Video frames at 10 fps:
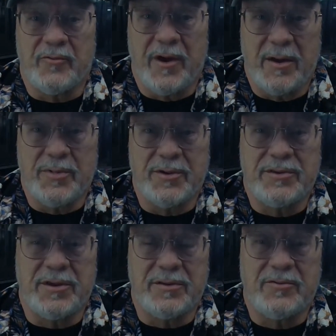rampant
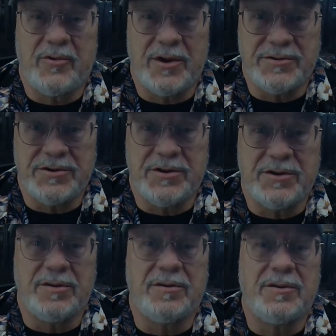and crazy
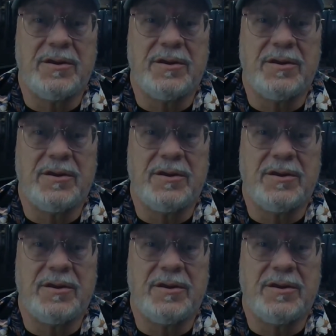and